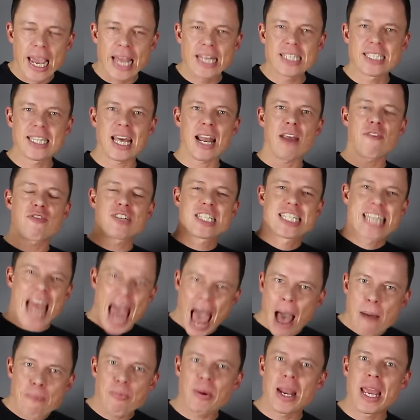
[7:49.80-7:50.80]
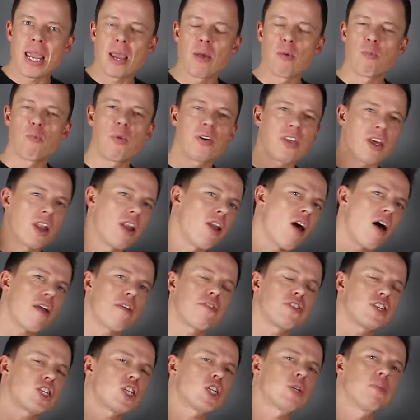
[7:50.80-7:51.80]
Instead of dabbling with a lot
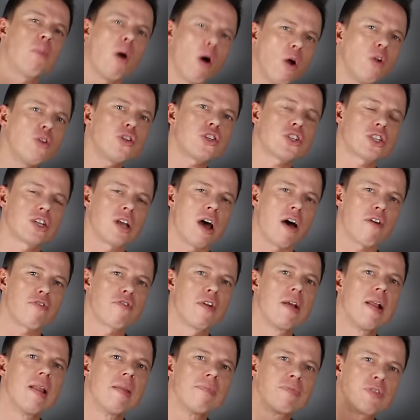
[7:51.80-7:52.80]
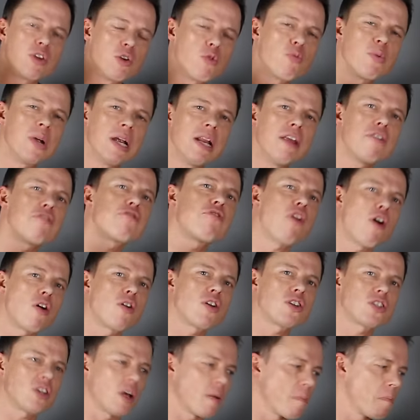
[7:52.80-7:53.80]
of small stuff, you really
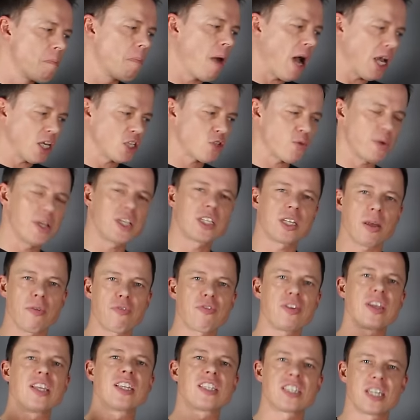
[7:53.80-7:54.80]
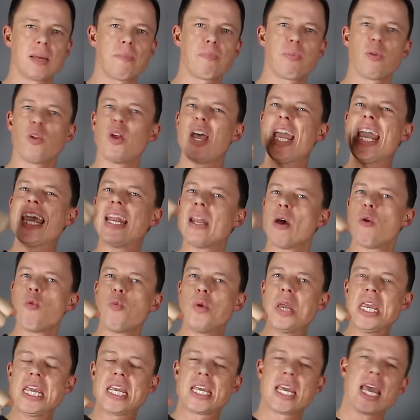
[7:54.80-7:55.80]
focus on mastering something simple in a
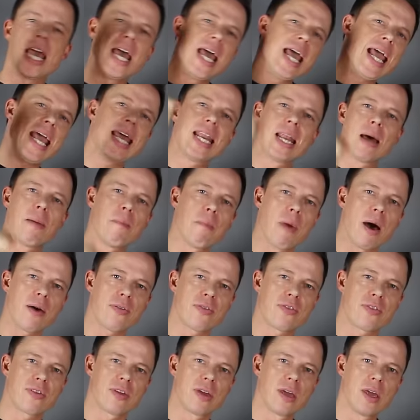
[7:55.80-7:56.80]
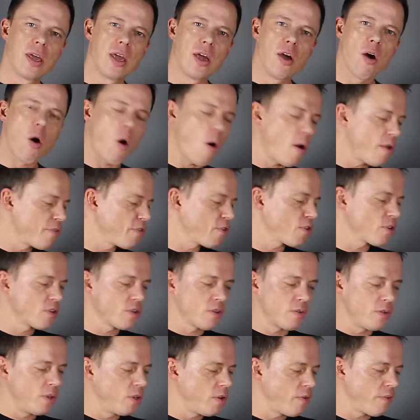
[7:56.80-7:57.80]
week, in a month. Or if
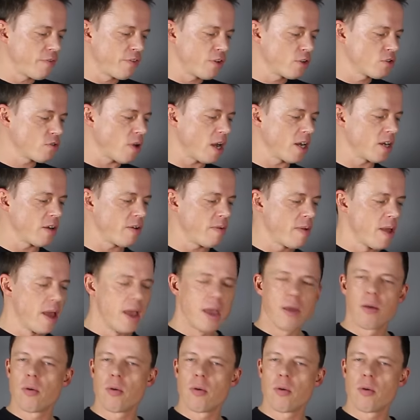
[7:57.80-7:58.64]
you're trying to